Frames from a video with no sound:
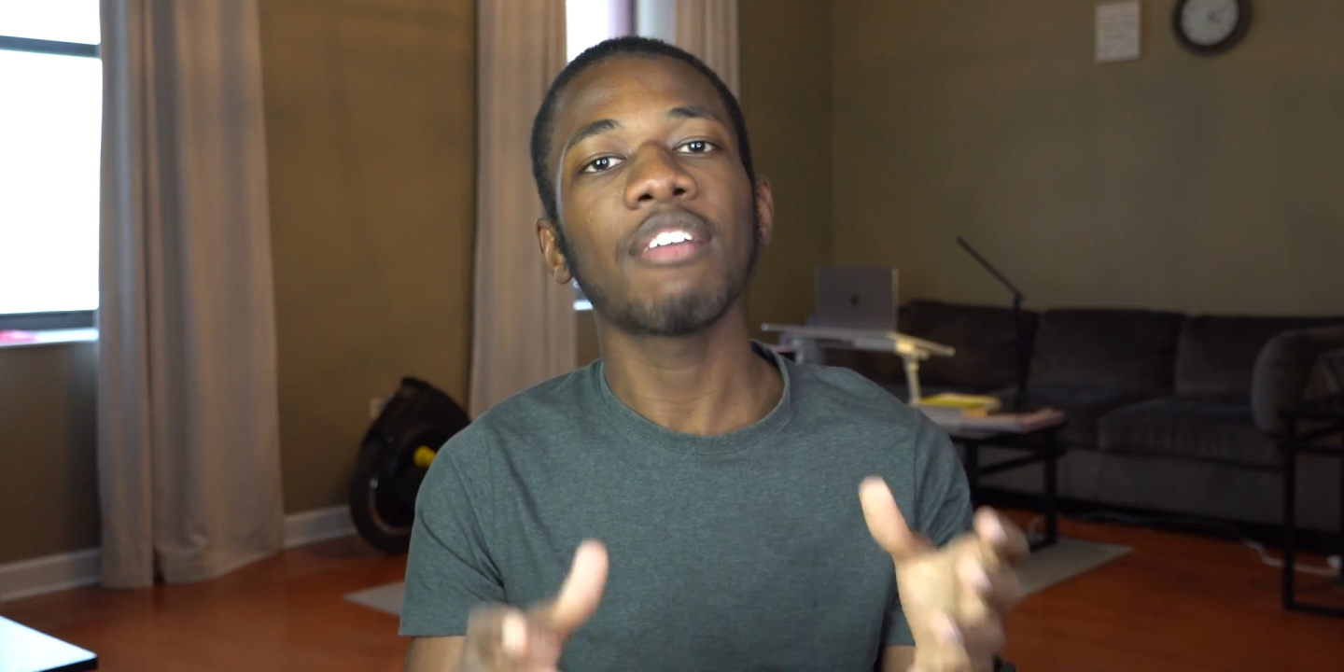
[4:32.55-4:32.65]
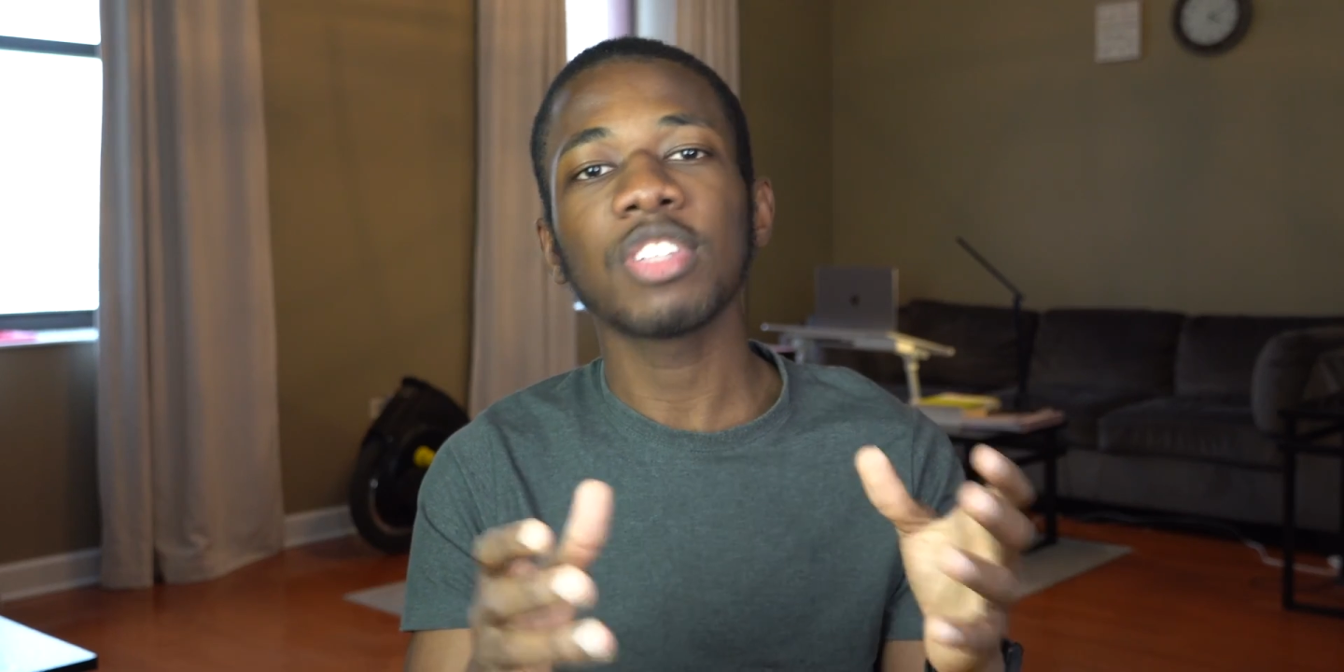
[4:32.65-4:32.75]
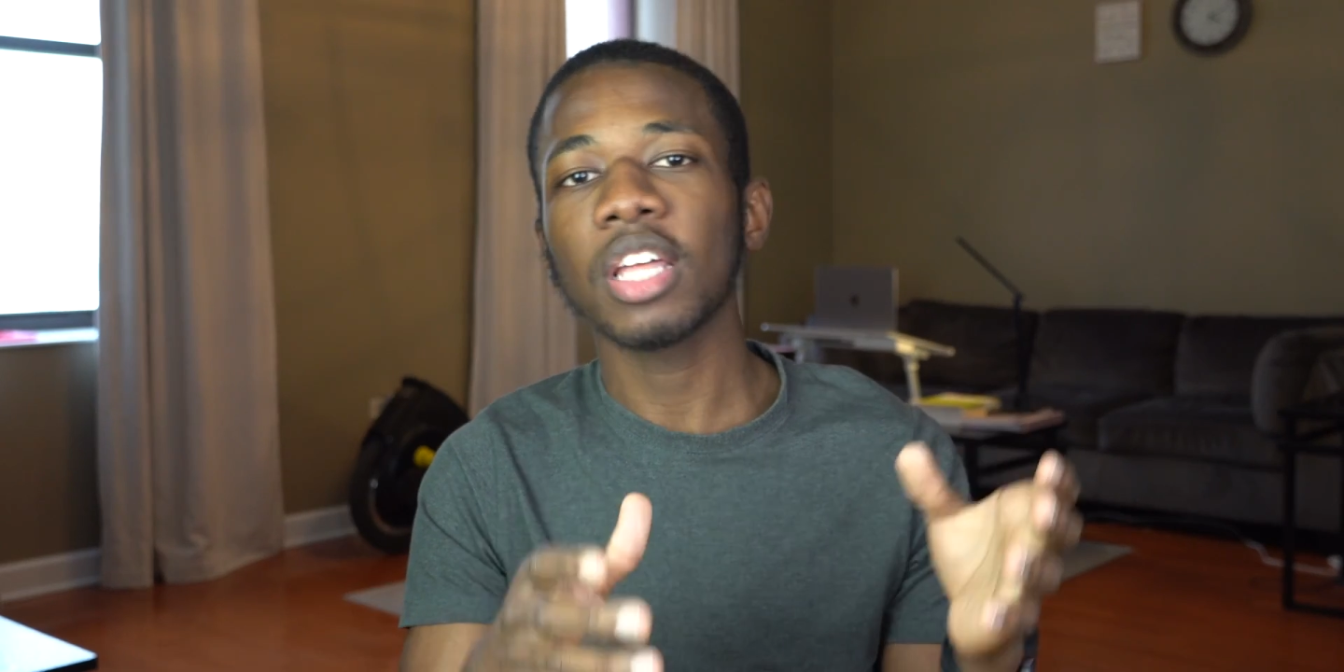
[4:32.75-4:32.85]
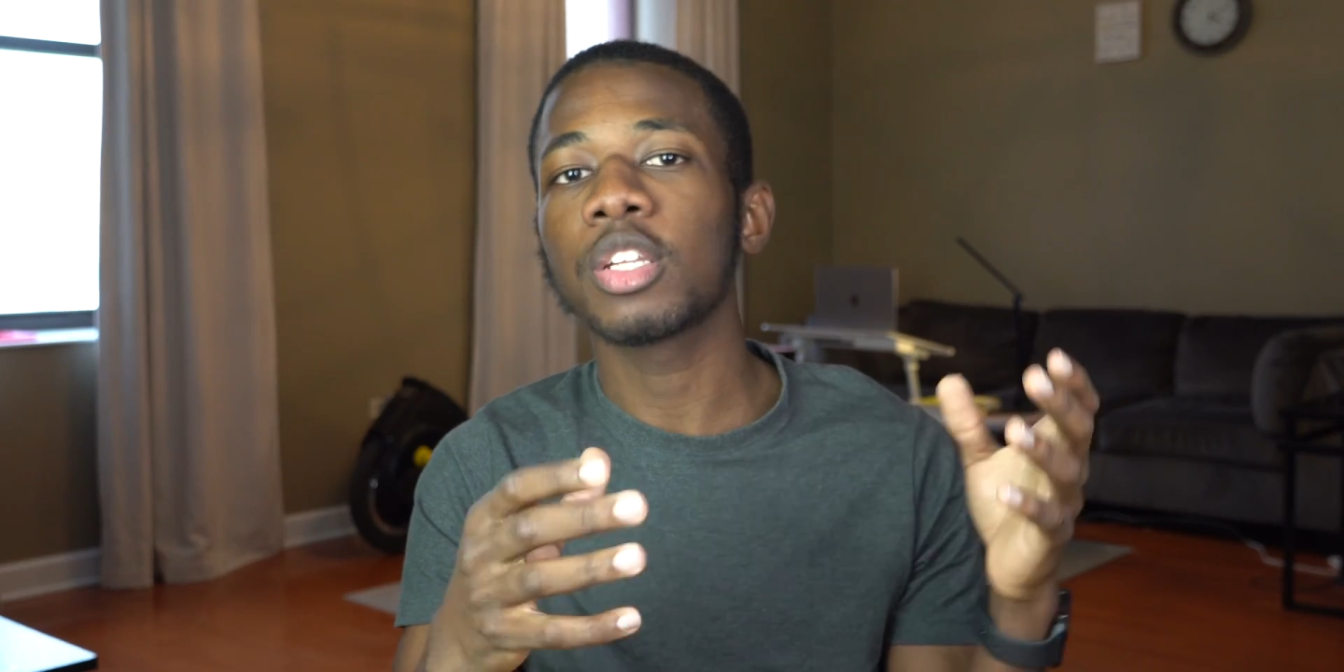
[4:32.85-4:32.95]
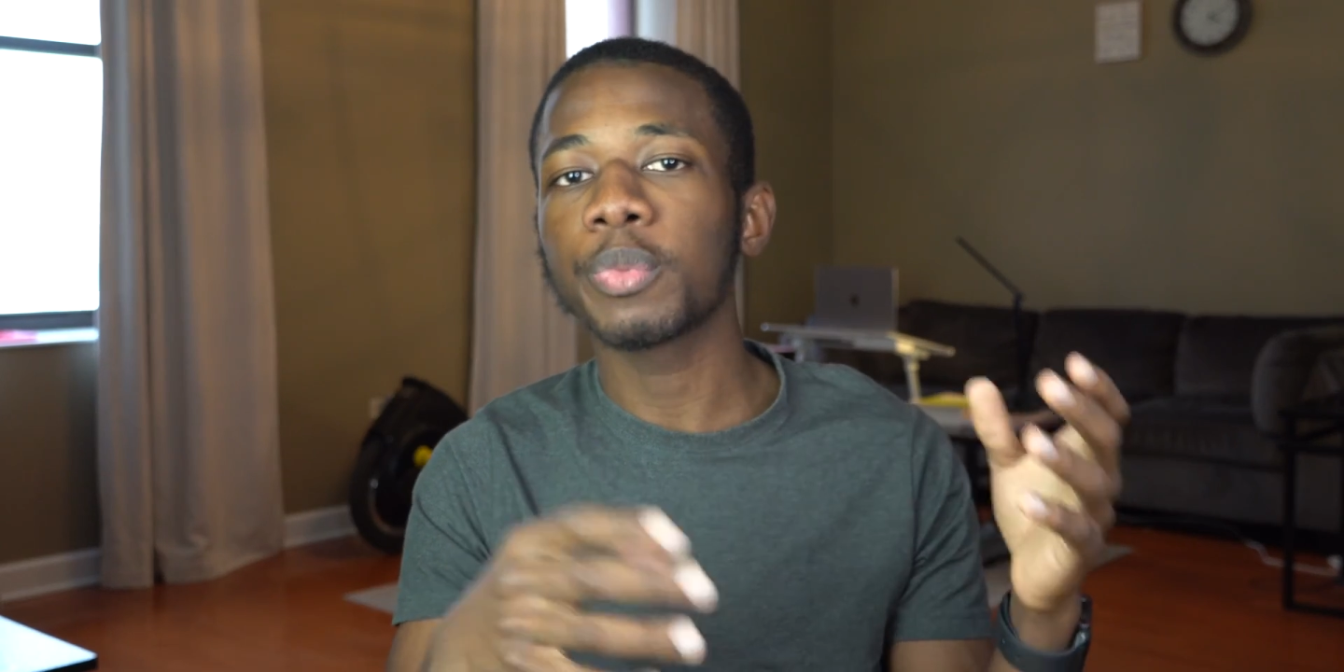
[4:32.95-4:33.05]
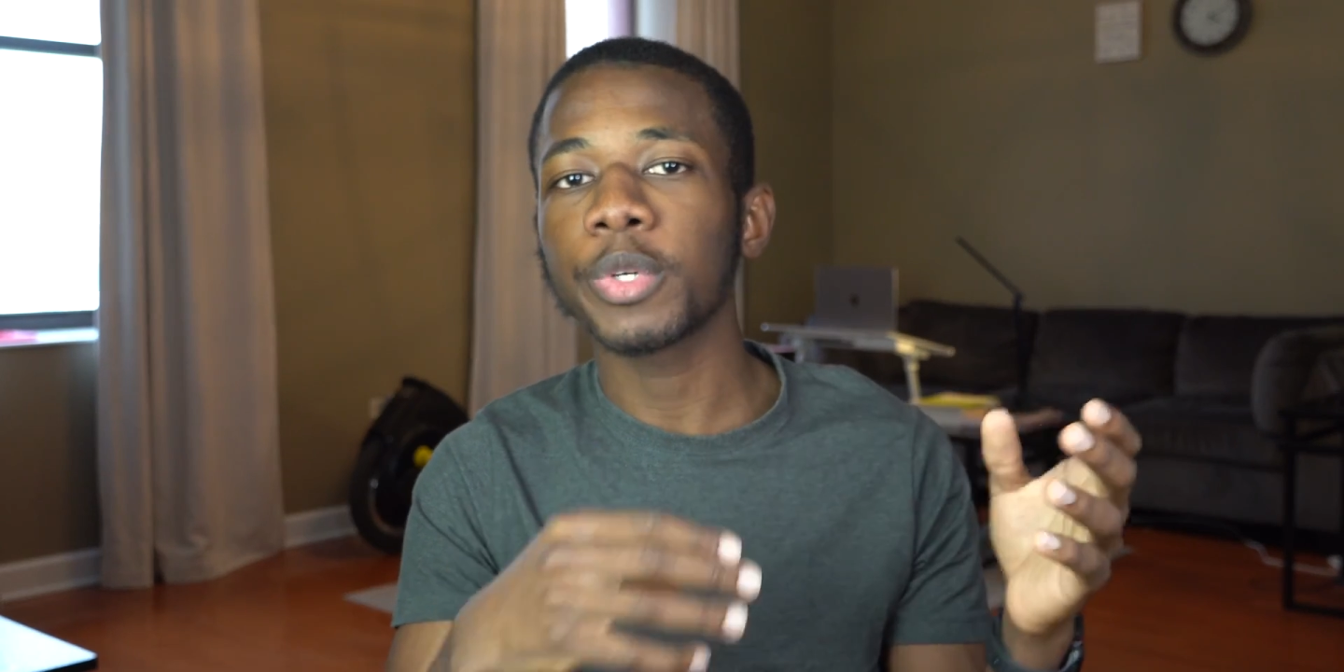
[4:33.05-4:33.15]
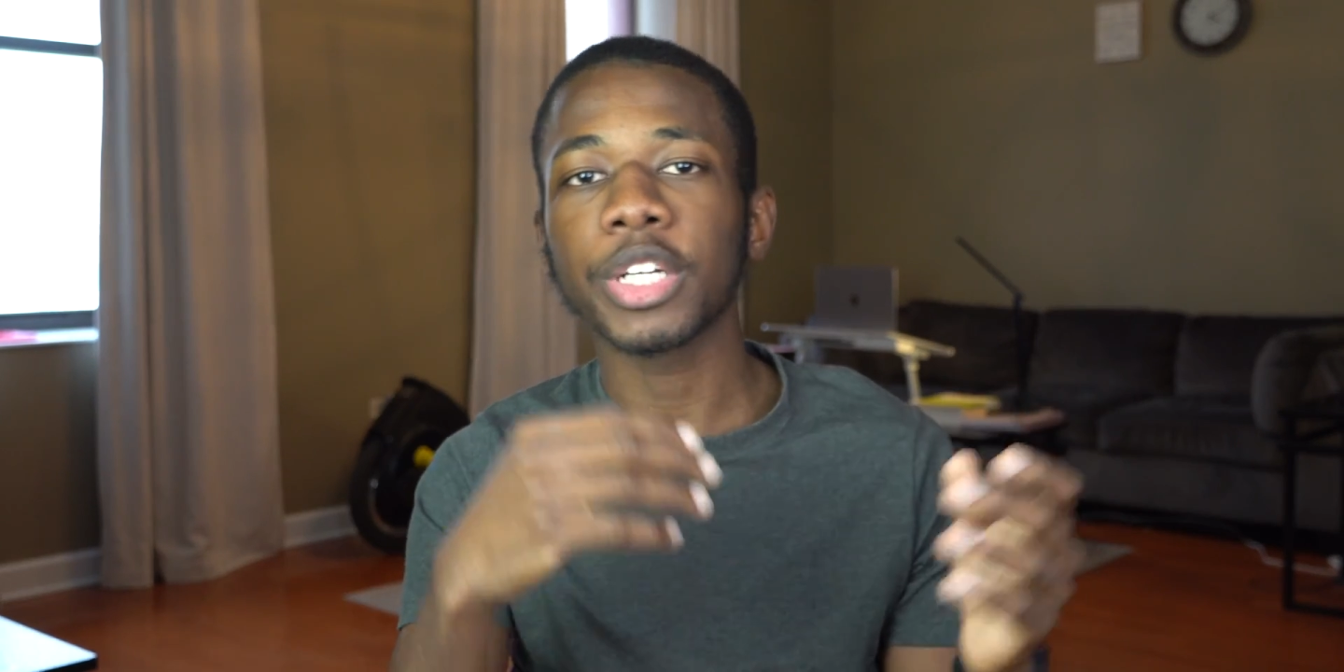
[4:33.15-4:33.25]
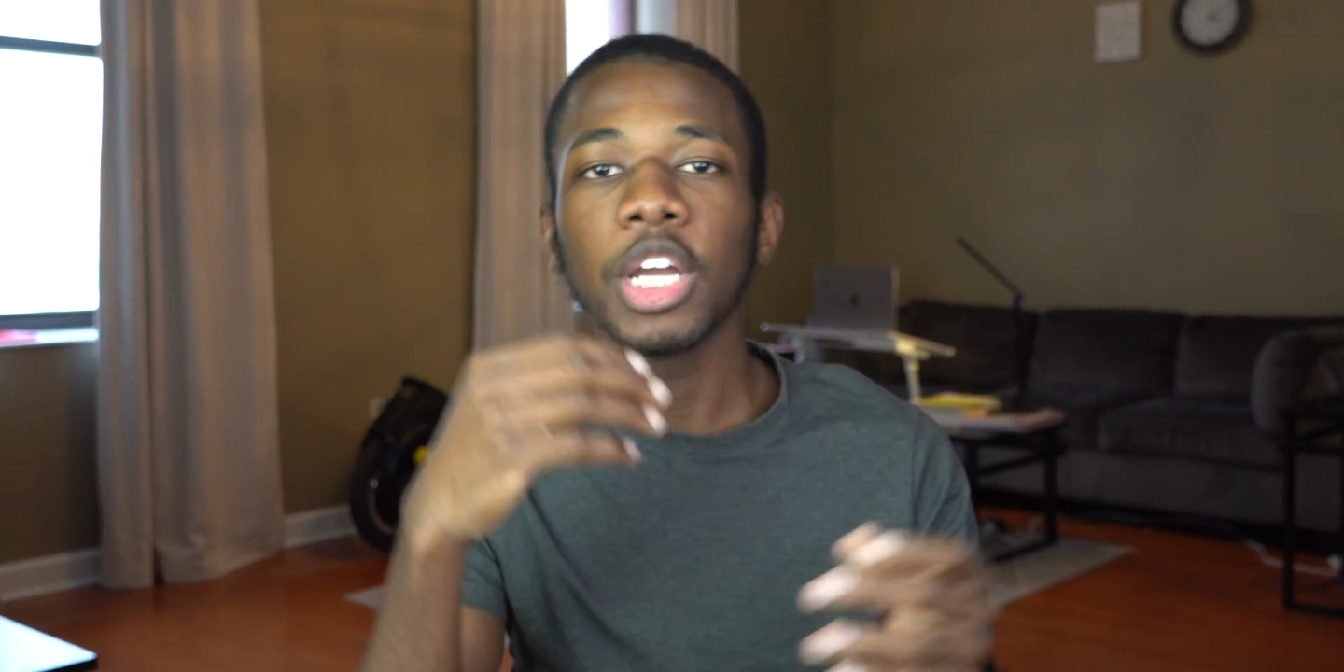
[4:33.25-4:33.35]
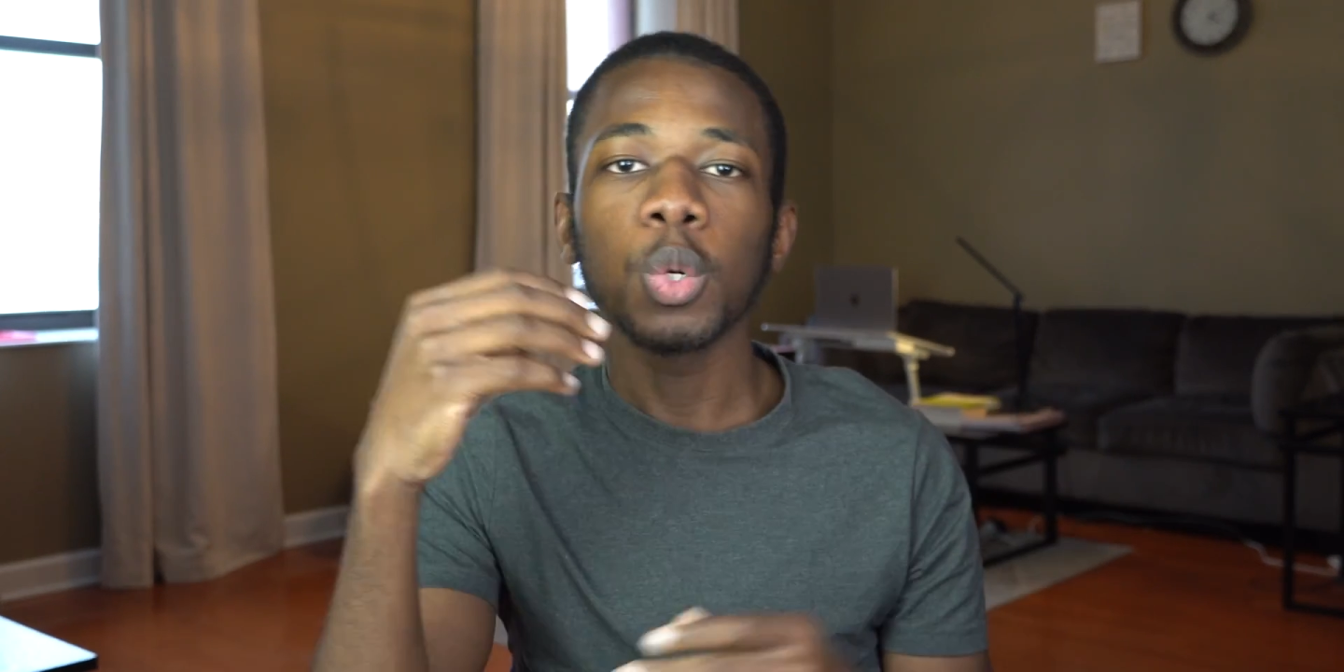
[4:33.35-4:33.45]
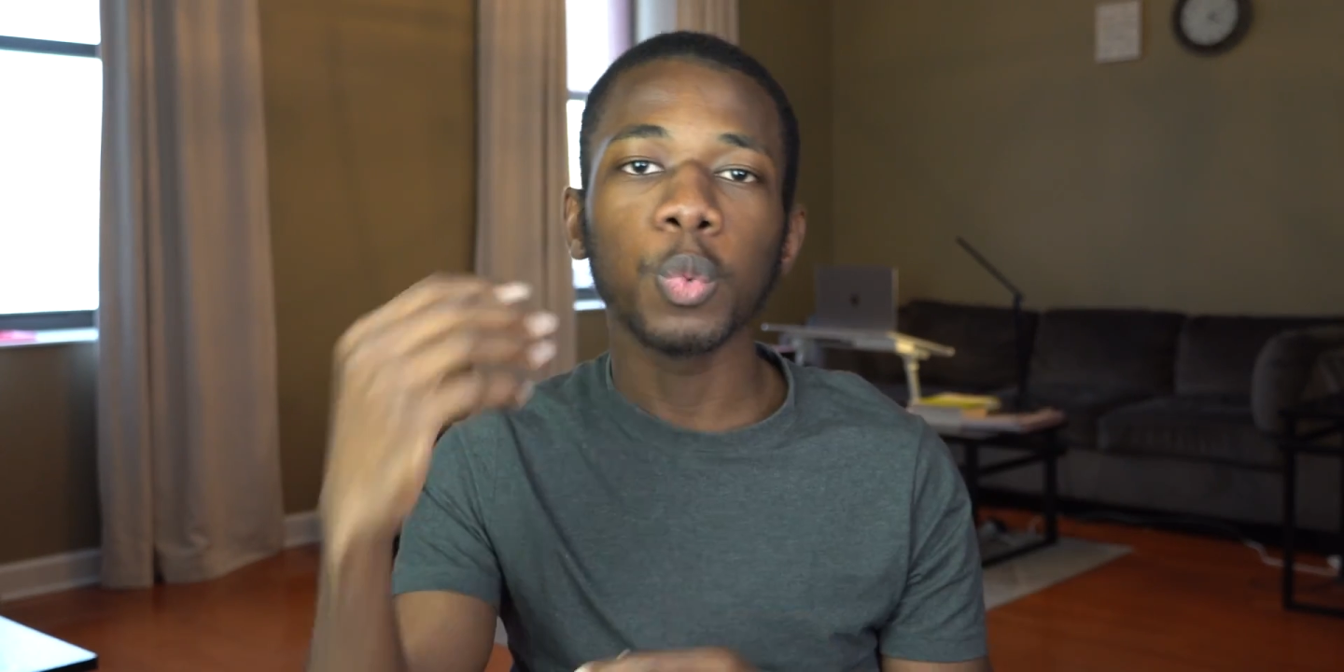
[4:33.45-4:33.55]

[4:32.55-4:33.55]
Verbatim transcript: SolidWorks